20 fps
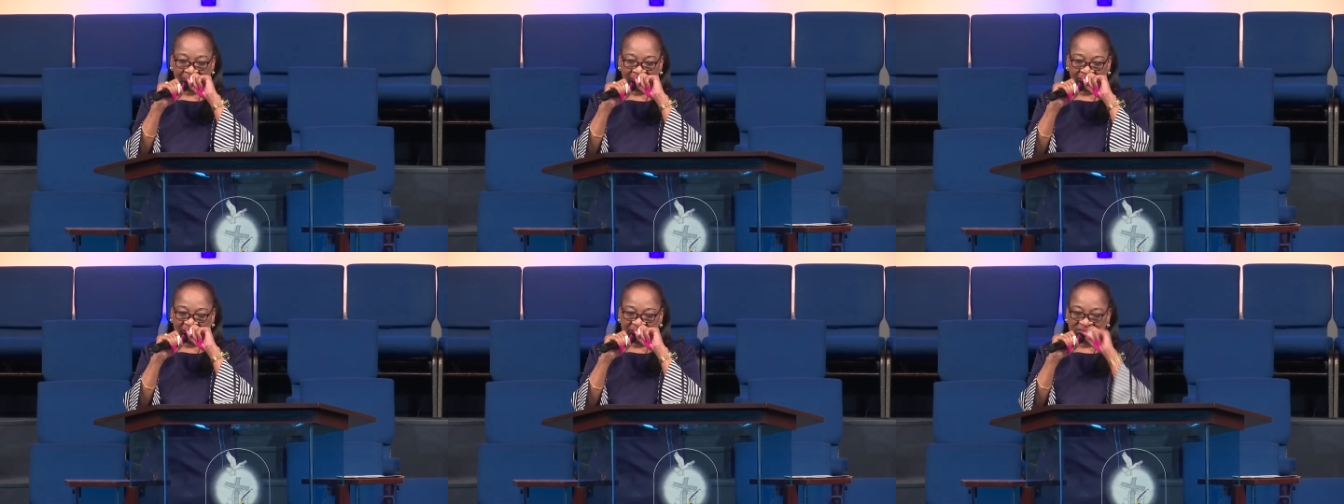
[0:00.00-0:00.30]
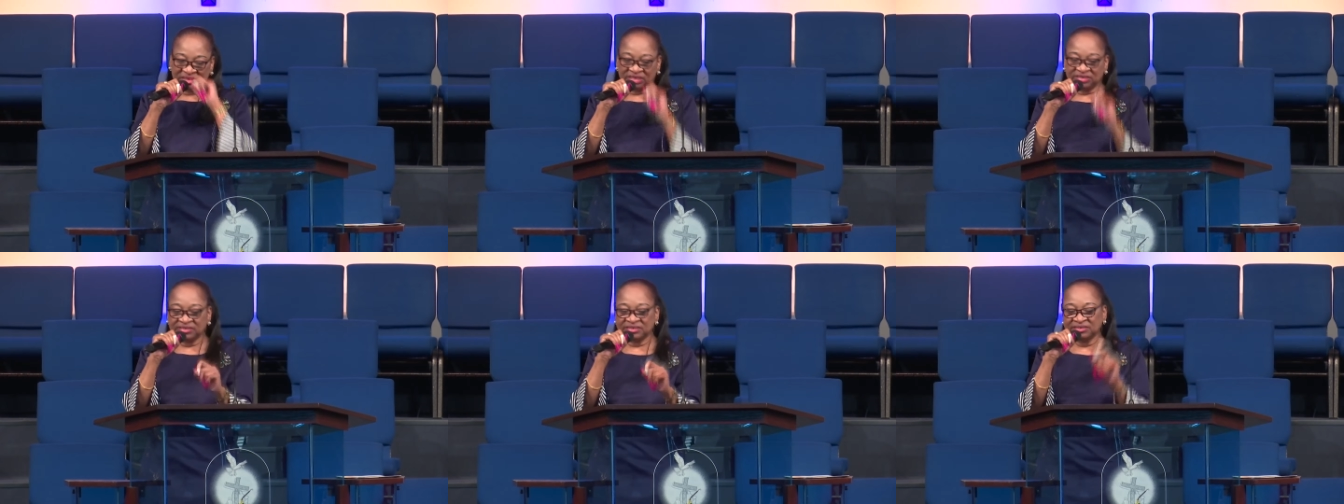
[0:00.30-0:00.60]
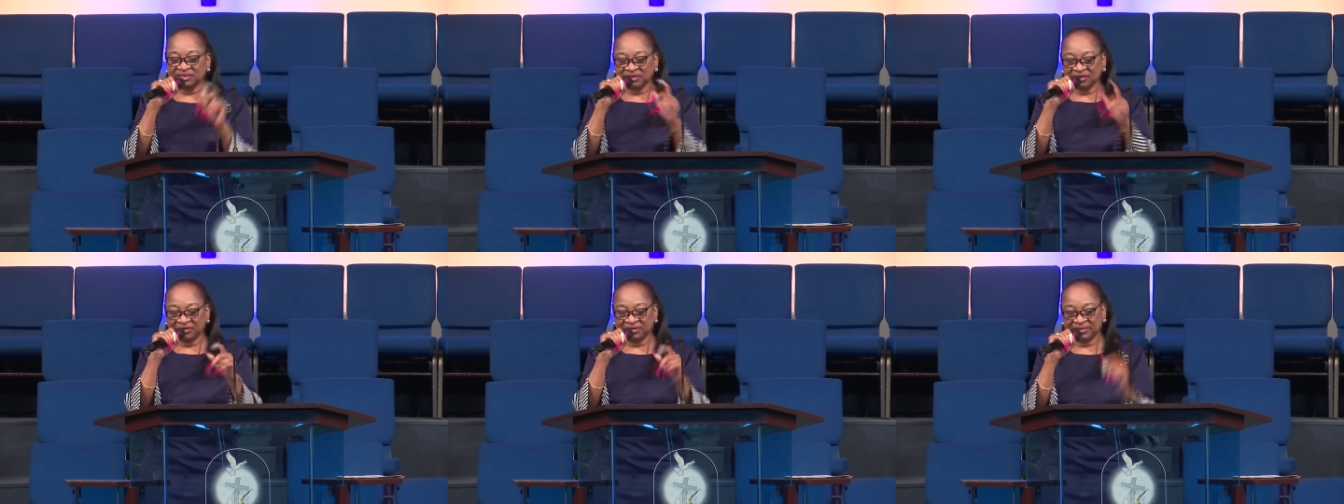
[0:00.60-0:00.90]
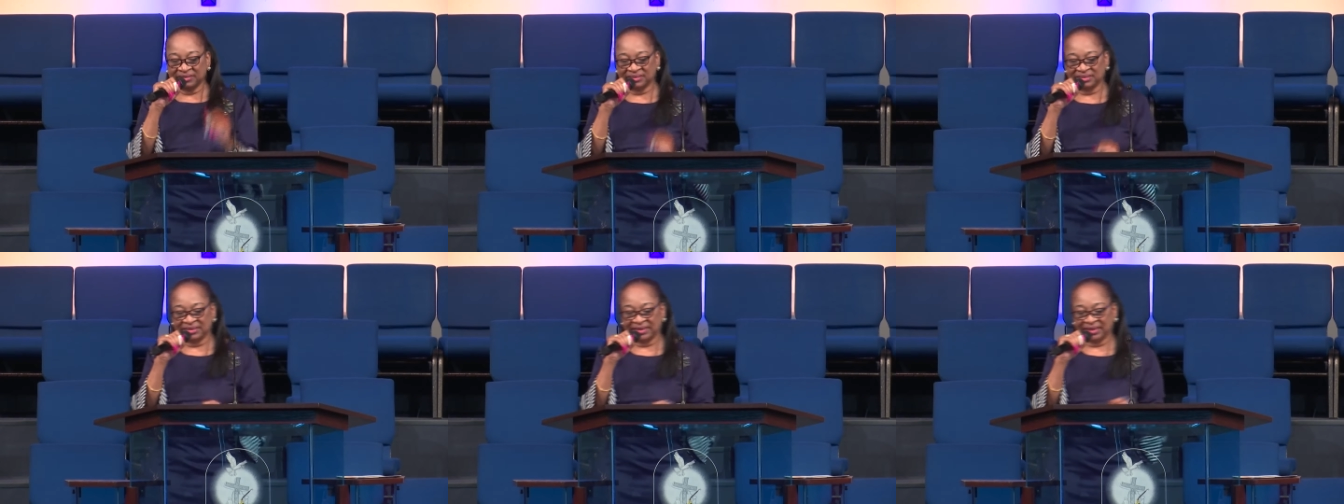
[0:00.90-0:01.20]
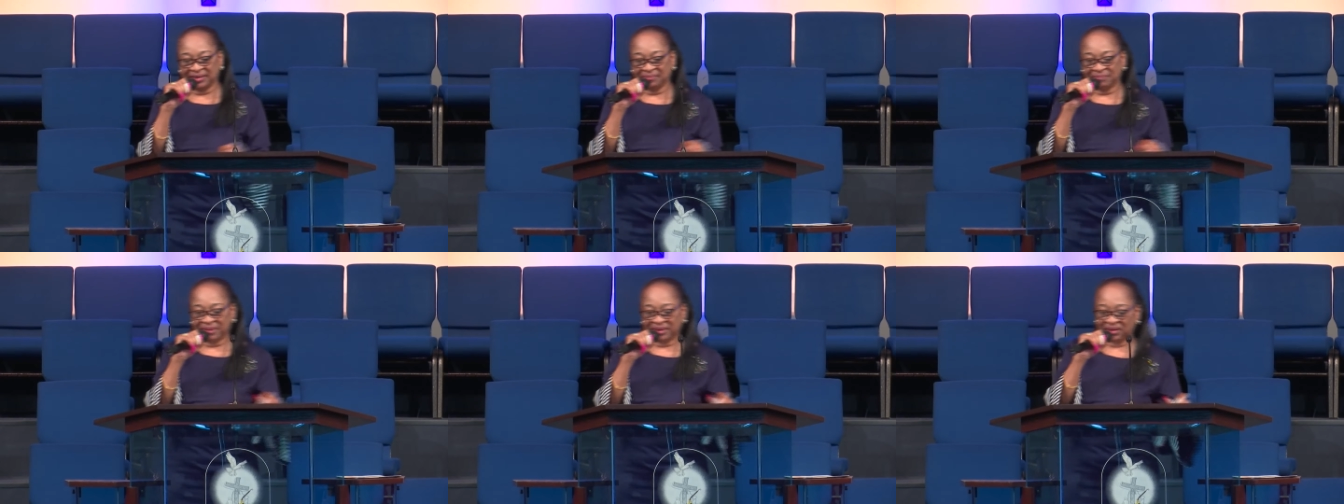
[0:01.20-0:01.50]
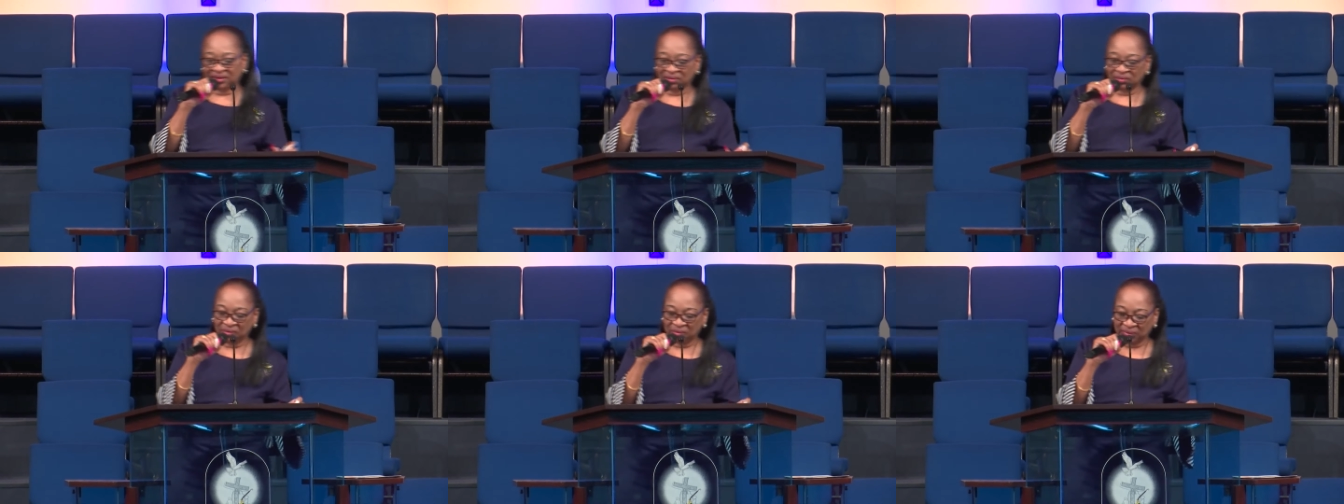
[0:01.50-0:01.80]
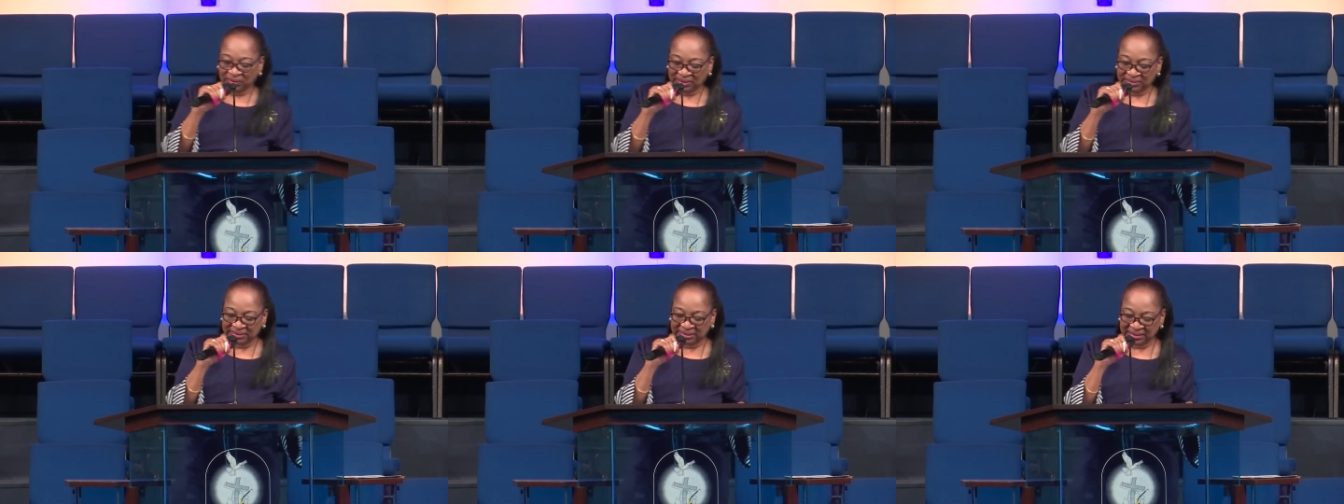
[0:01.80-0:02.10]
Jesus heard his name being
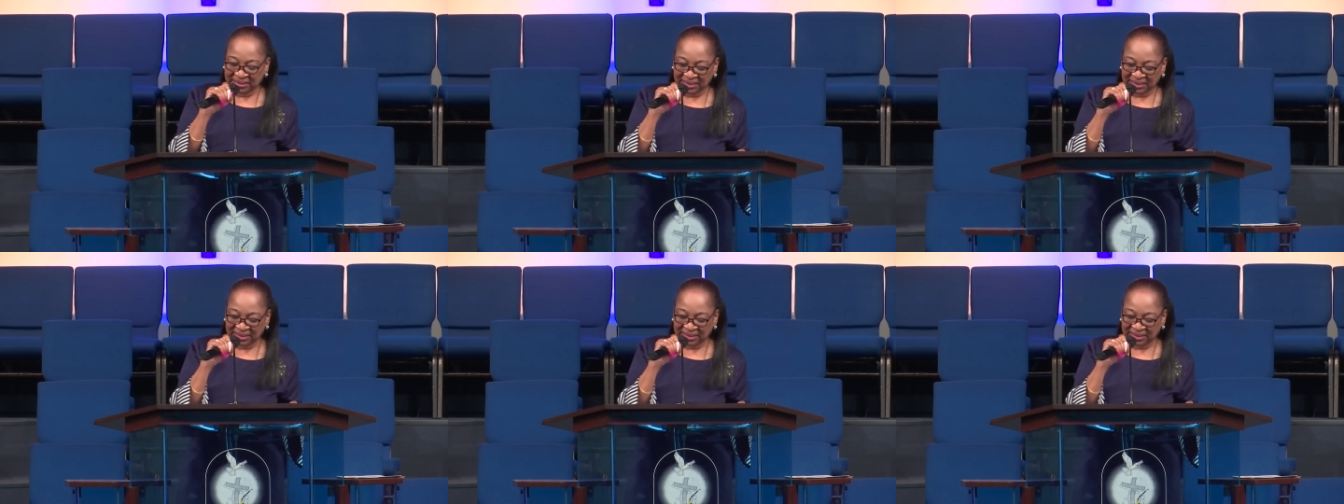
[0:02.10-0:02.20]
called.